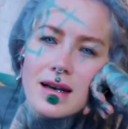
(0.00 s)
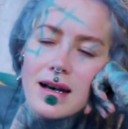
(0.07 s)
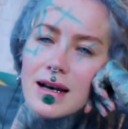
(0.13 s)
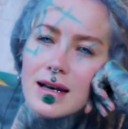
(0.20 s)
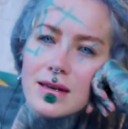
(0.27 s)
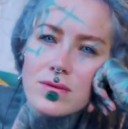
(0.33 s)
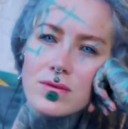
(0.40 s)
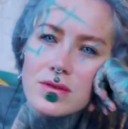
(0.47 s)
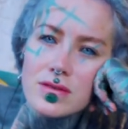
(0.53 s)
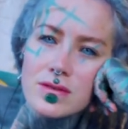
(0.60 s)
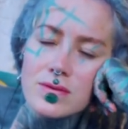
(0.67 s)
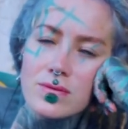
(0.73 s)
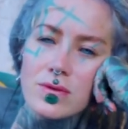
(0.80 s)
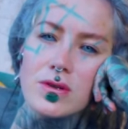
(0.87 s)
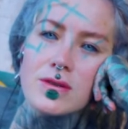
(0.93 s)
I
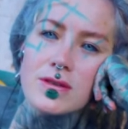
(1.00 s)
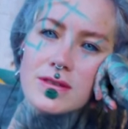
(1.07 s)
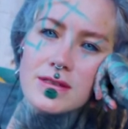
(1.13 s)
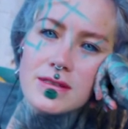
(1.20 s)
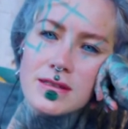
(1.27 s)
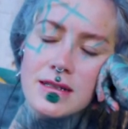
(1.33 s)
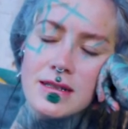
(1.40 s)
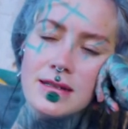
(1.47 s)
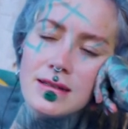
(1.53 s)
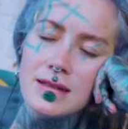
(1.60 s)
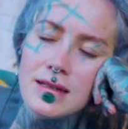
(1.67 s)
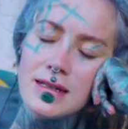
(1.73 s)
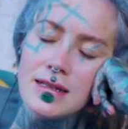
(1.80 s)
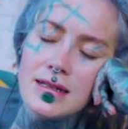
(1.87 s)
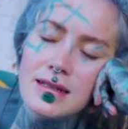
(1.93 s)
was once
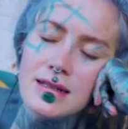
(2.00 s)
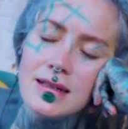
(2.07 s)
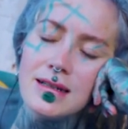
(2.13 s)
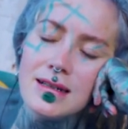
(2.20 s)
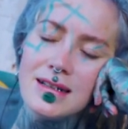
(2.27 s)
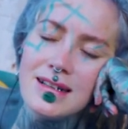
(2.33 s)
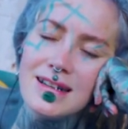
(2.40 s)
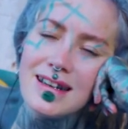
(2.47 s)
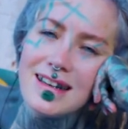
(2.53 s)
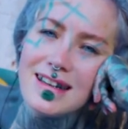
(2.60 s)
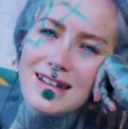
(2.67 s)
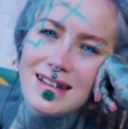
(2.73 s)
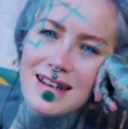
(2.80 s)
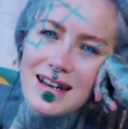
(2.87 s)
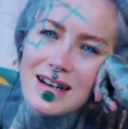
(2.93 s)

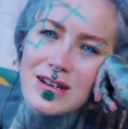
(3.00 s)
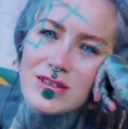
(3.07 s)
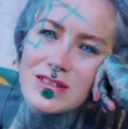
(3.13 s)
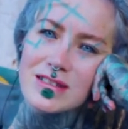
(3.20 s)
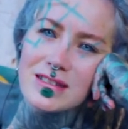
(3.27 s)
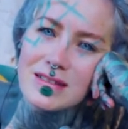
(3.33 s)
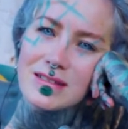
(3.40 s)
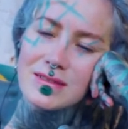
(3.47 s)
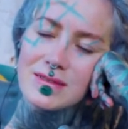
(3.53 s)
in Laos.